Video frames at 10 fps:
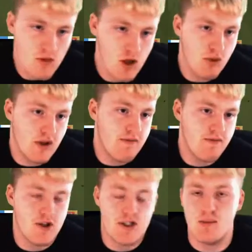But then,
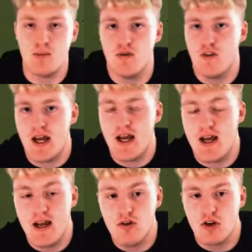for example, for the
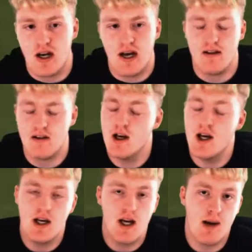hero card,
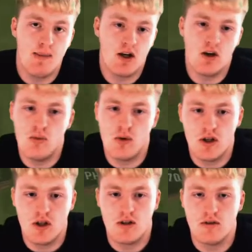I might go and
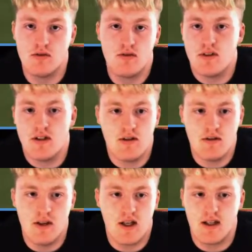want to
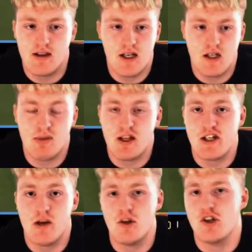like splash
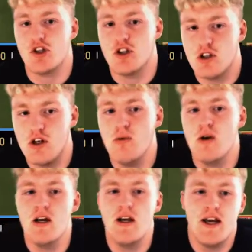out on a Joe Cole.
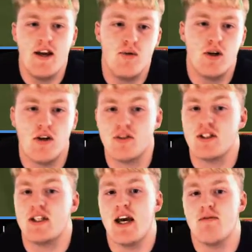If we can
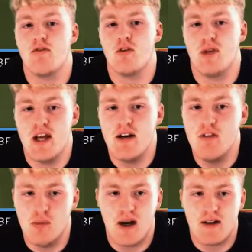obviously get him from the
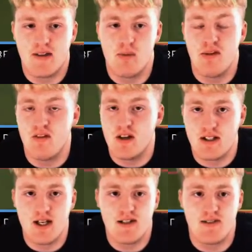hero pack, that would be
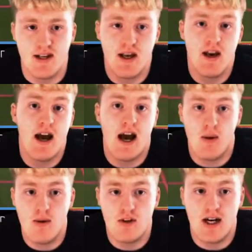fantastic.
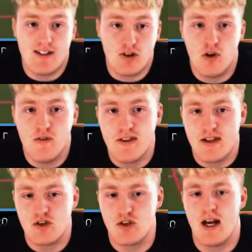However, I don't think
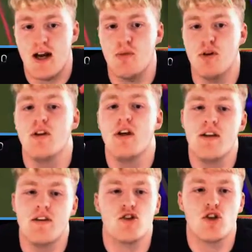that's going to happen.
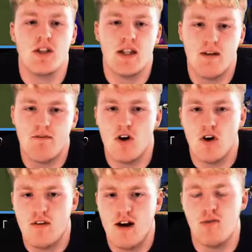There's only like 4 or
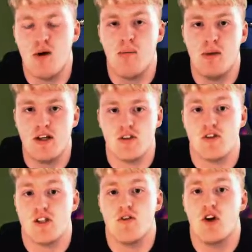5 Prem players.
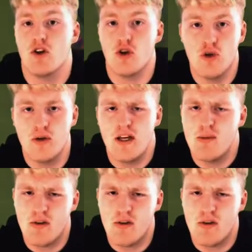Obviously, you've got the goalkeeper.